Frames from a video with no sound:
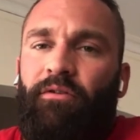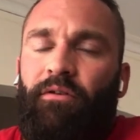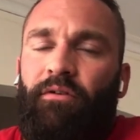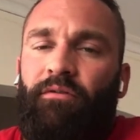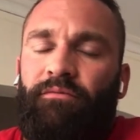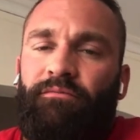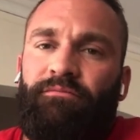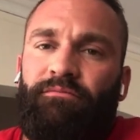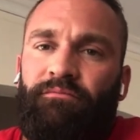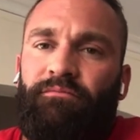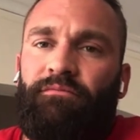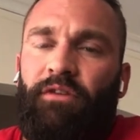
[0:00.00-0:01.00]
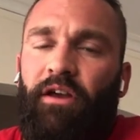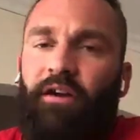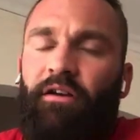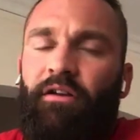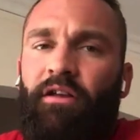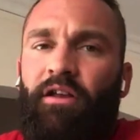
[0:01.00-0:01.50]
So, are you yeah.
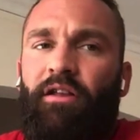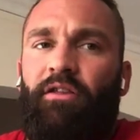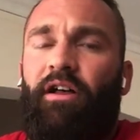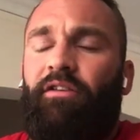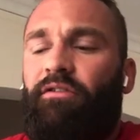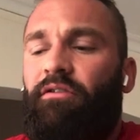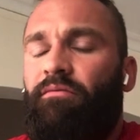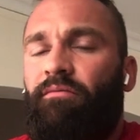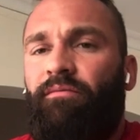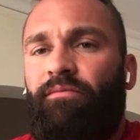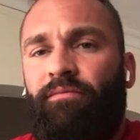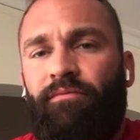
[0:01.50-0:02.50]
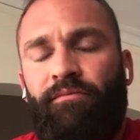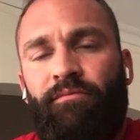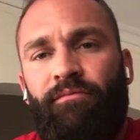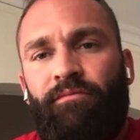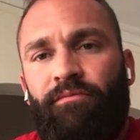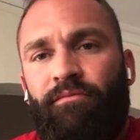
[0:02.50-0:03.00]
con when you go but, to the gym? Are you
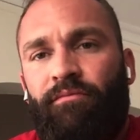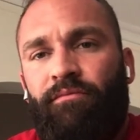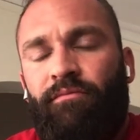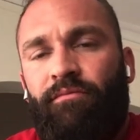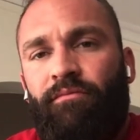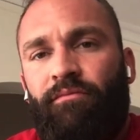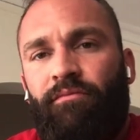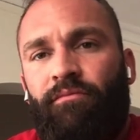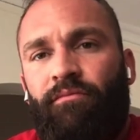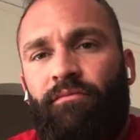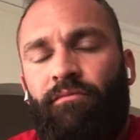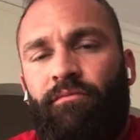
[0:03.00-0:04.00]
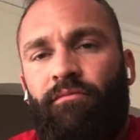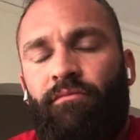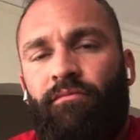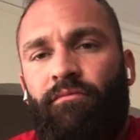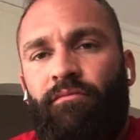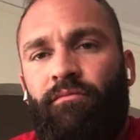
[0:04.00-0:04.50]
concerned about getting anything like
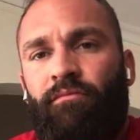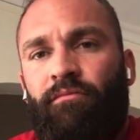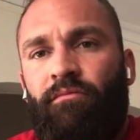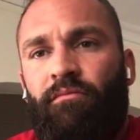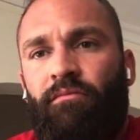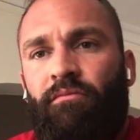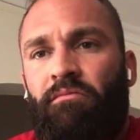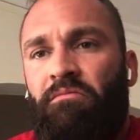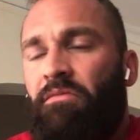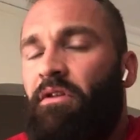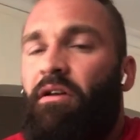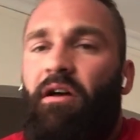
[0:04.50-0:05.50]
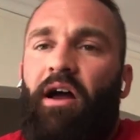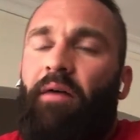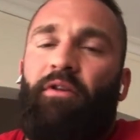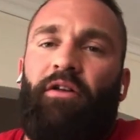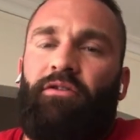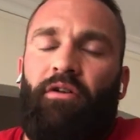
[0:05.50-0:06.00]
that? I'm
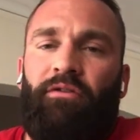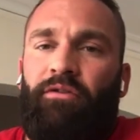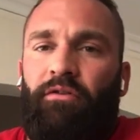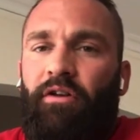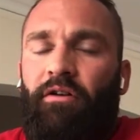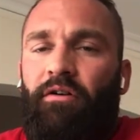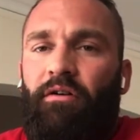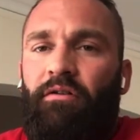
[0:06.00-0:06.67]
not concerned at all.